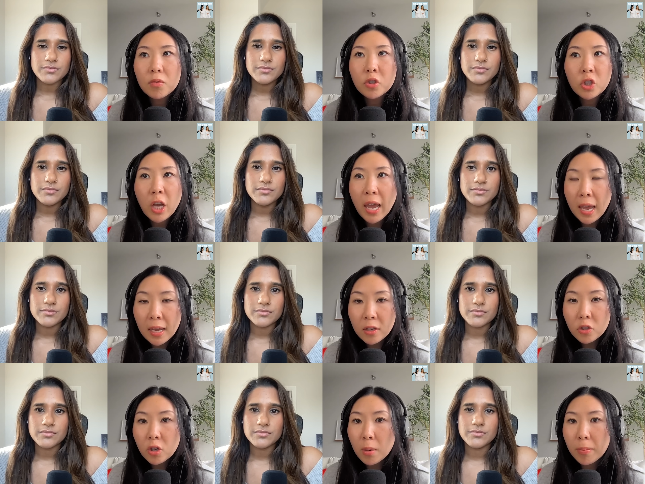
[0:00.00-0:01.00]

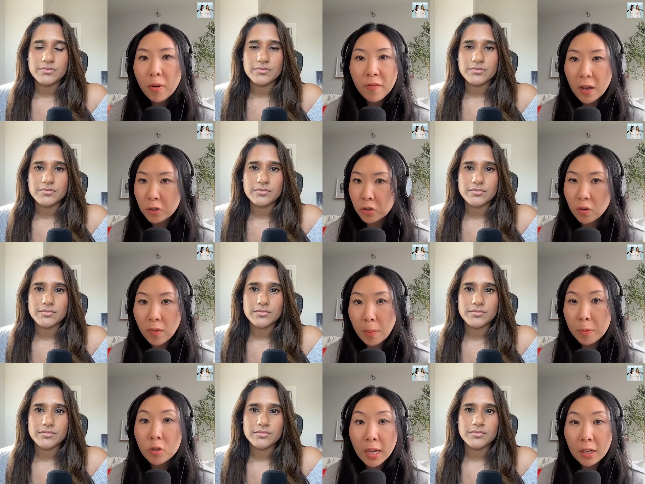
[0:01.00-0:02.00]
Speaker 1: changed her professional
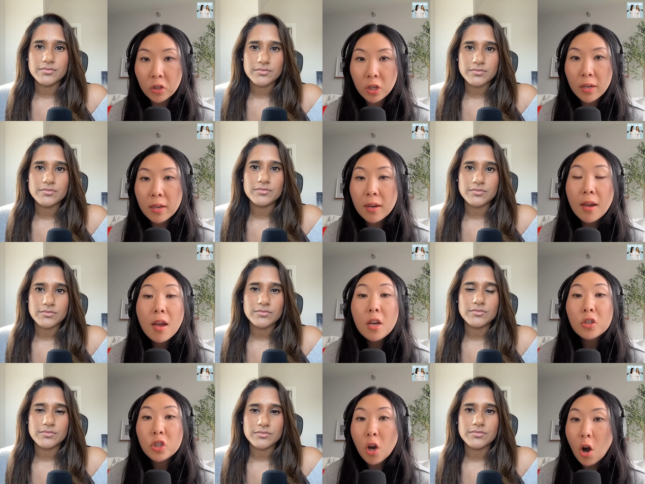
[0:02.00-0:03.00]
reputation.
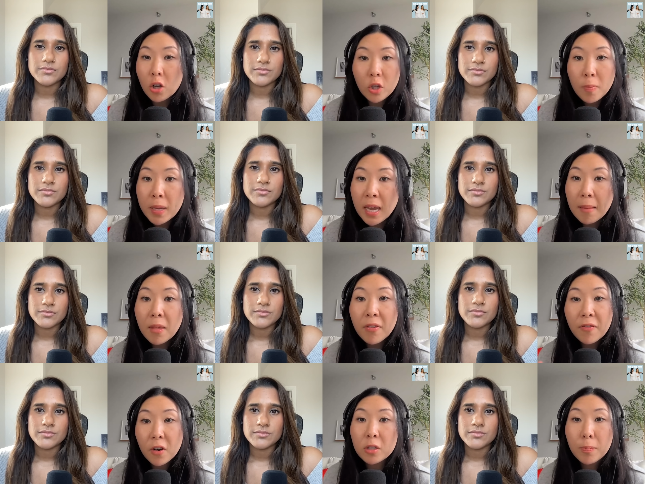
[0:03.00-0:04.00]
She also became the
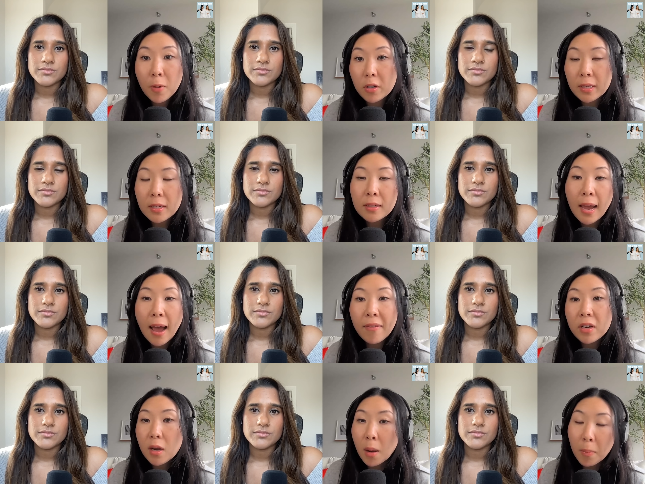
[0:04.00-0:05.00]
first person to have a
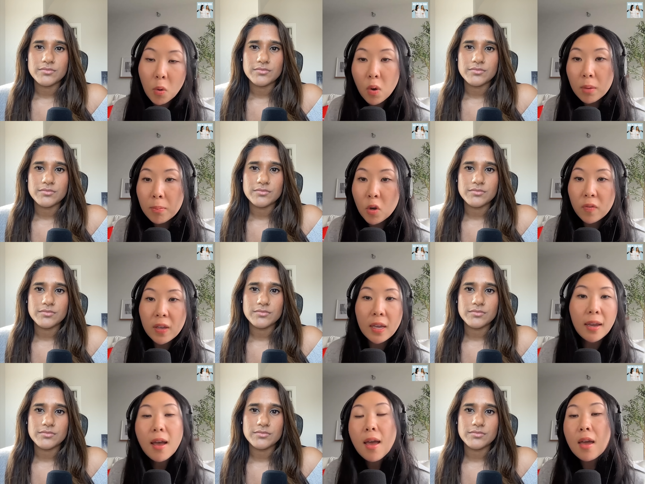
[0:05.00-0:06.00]
number one
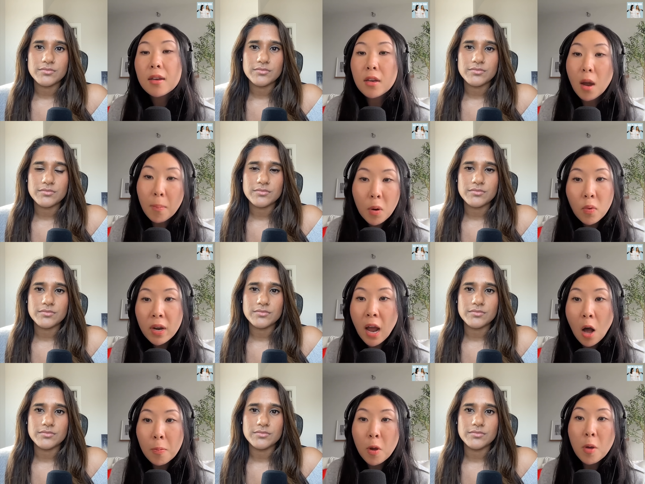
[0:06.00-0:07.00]
movie, number one
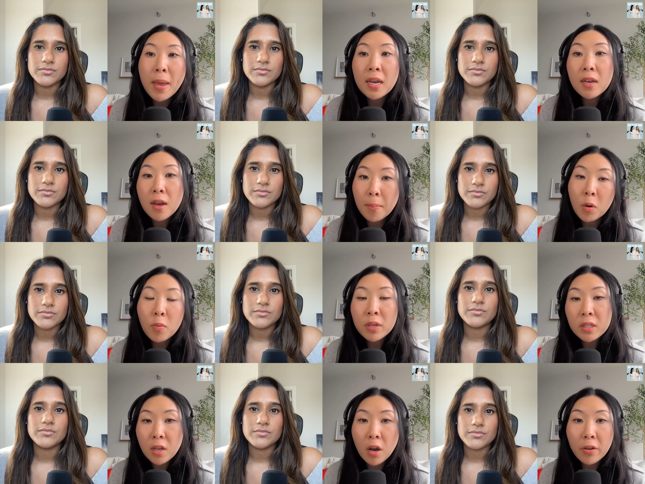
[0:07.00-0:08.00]
album, and number
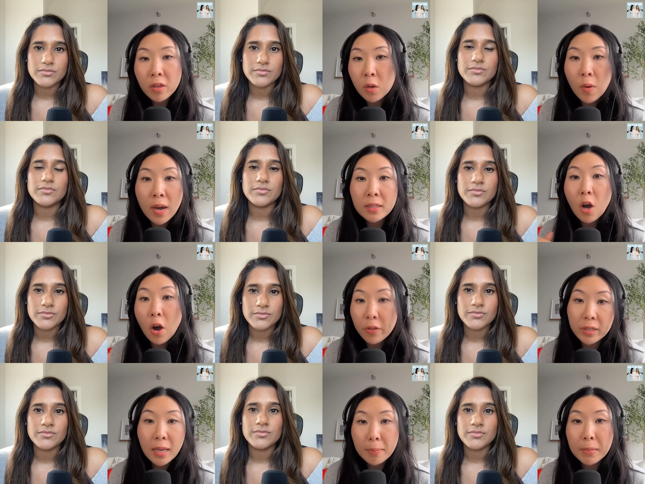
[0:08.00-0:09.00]
one song in the US all at
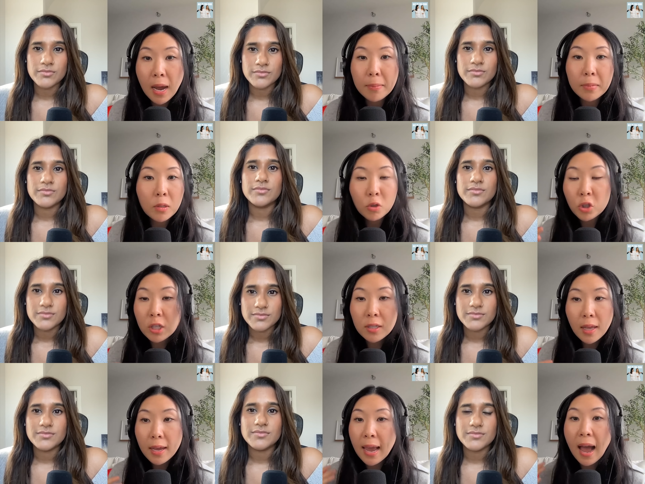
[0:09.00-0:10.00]
the same time. So she's
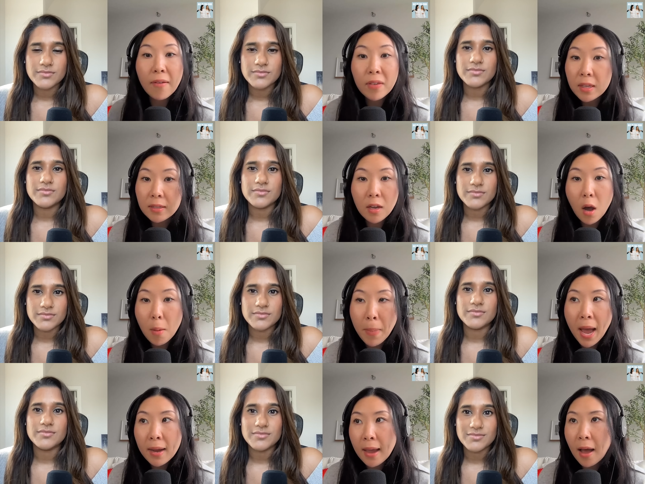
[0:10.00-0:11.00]
like having this
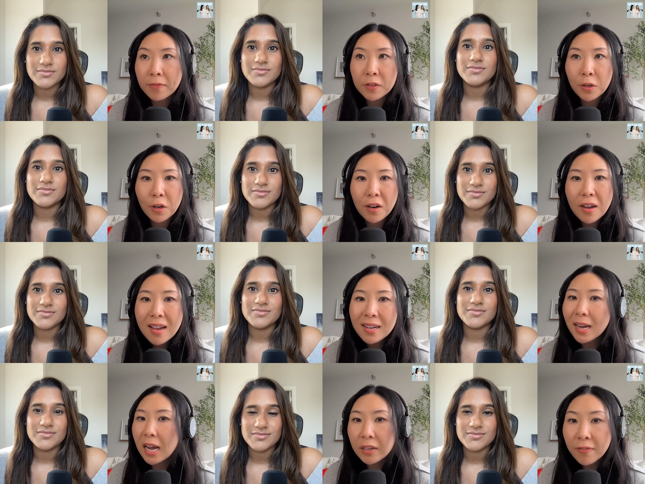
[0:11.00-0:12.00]
comeback after
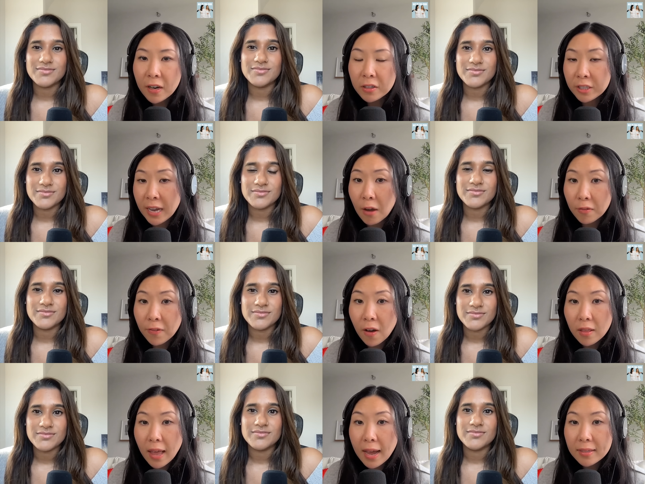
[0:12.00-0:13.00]
kind of her downfall
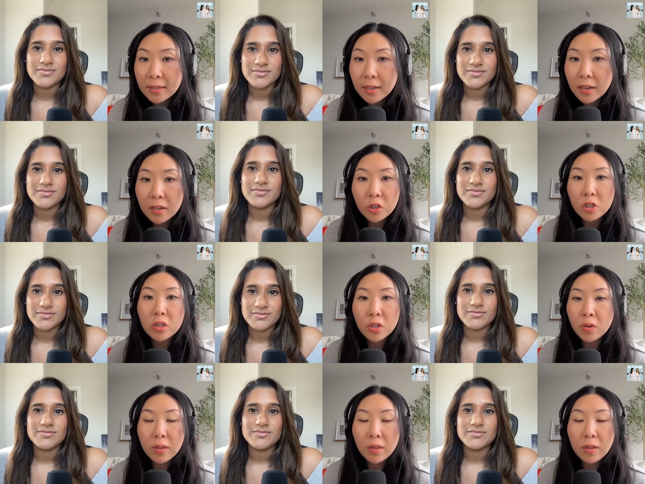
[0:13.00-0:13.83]
last year, just due to